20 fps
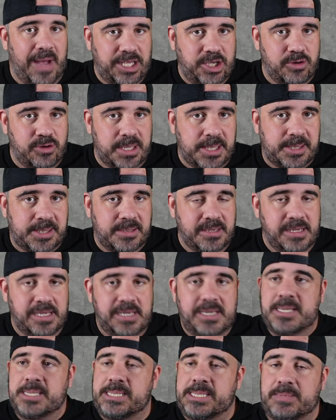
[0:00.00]
units.
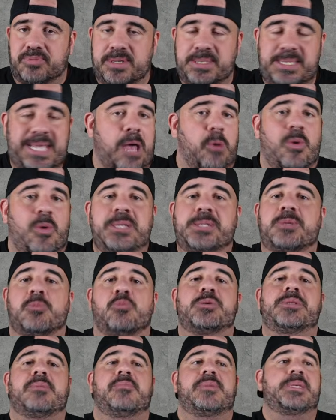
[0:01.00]
Simple as that way. So
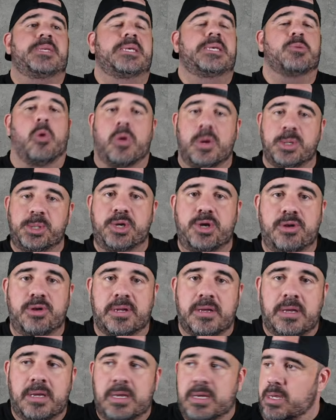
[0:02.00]
when somebody says, well, what's your
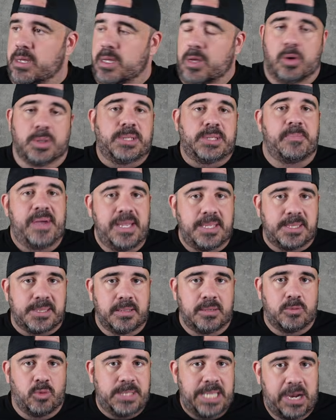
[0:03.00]
unit? Well, it
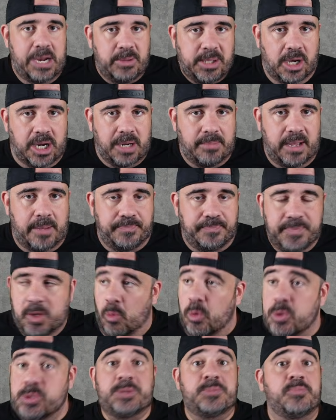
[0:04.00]
depends. What day are we talking about?
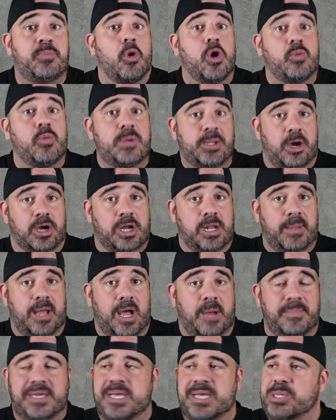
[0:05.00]
What sport are we talking
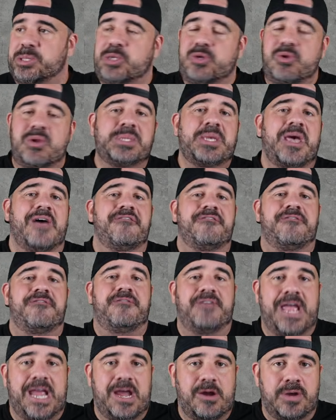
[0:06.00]
about? Because units
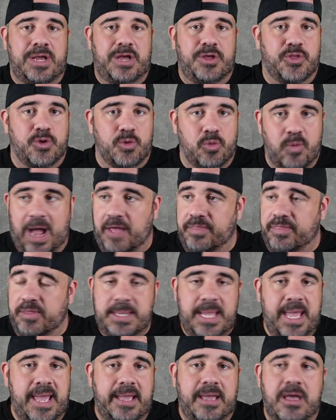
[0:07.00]
vary throughout the
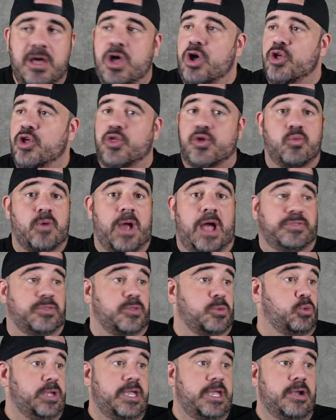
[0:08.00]
day, throughout
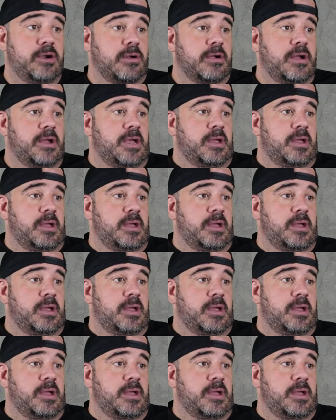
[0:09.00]
the year.